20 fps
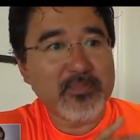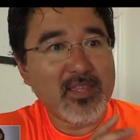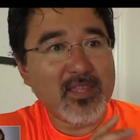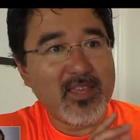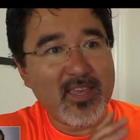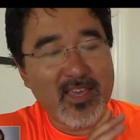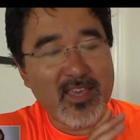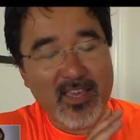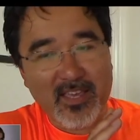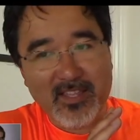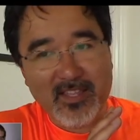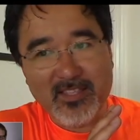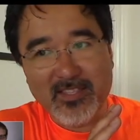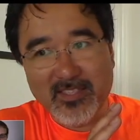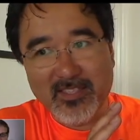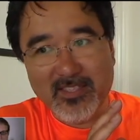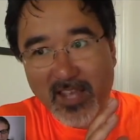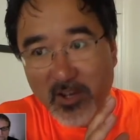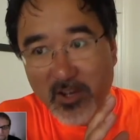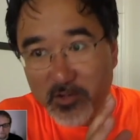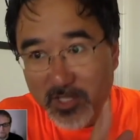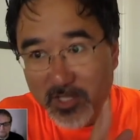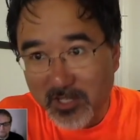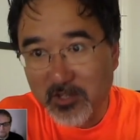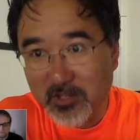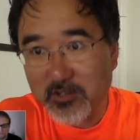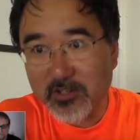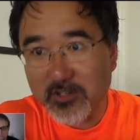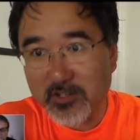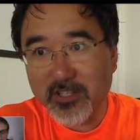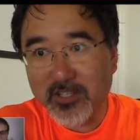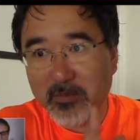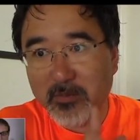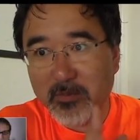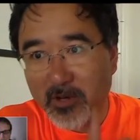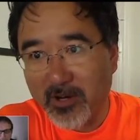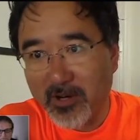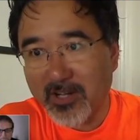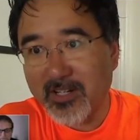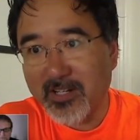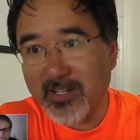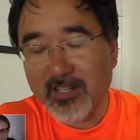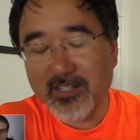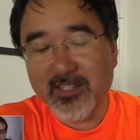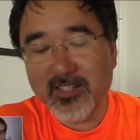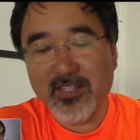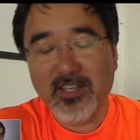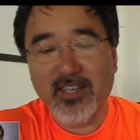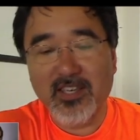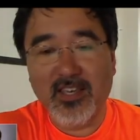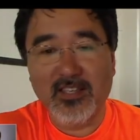And now it's here, it's upon us.